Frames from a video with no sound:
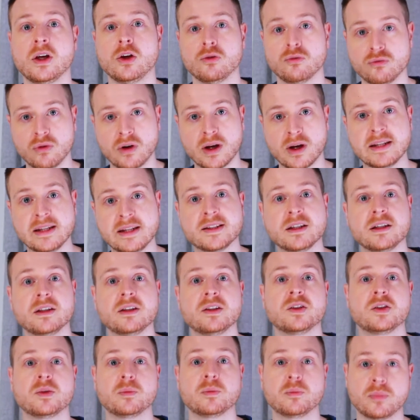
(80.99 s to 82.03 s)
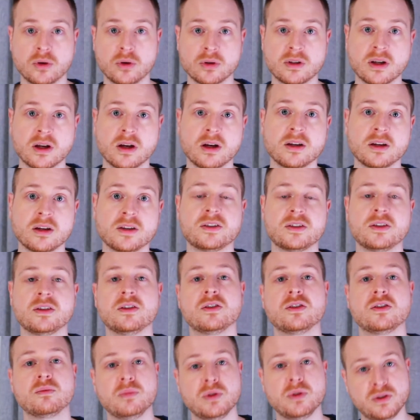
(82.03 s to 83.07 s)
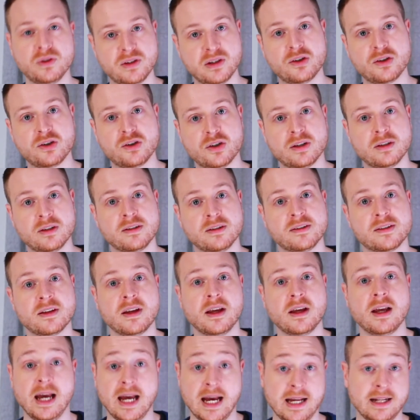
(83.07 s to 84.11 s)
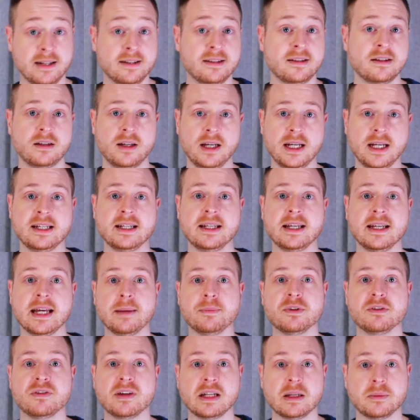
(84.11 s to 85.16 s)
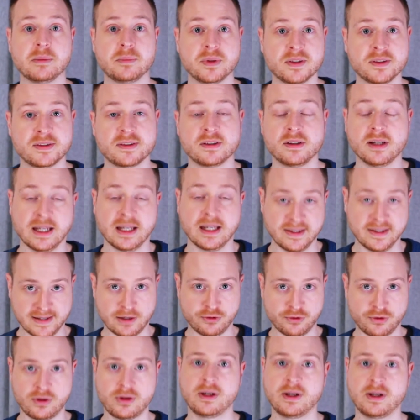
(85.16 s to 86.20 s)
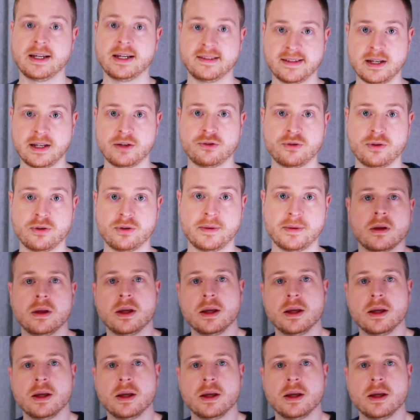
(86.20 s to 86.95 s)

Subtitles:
Writers, podcasters, musicians, and indie game developers, etc., etc.